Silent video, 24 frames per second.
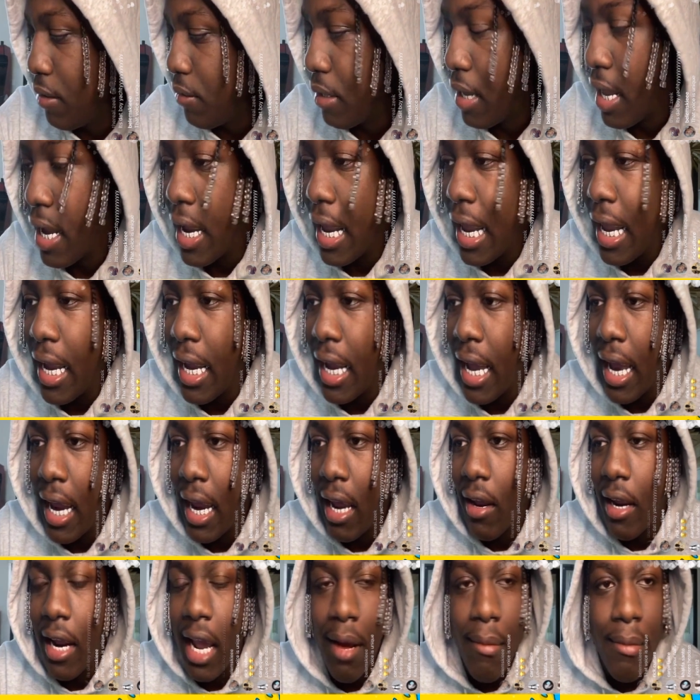Like I ain't, I
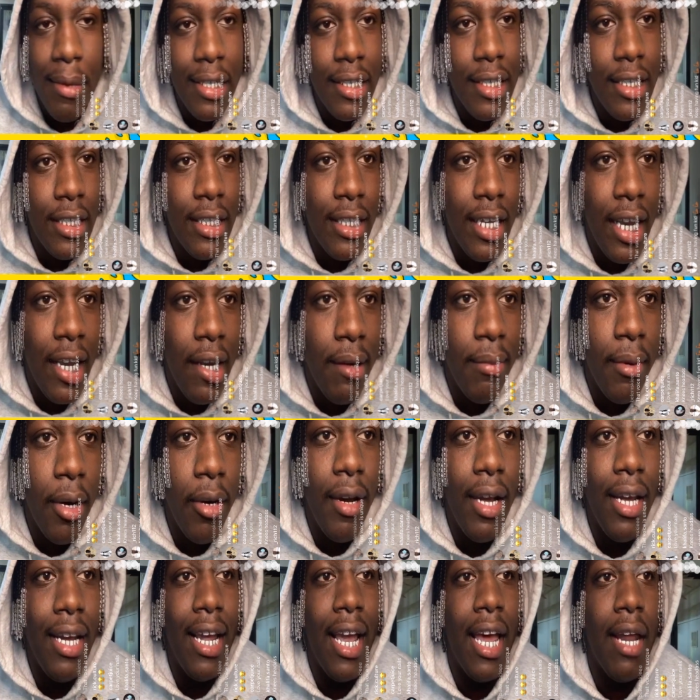ain't got much to say, bro.
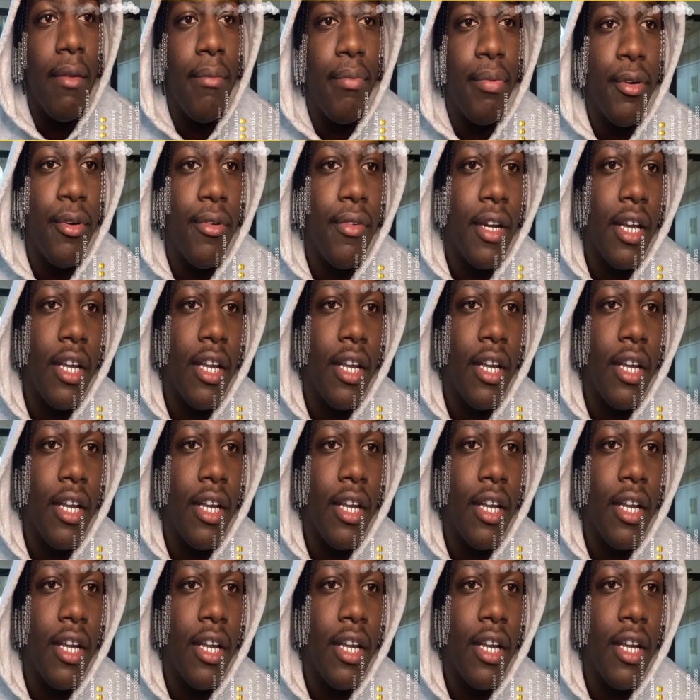I ain't gotta prove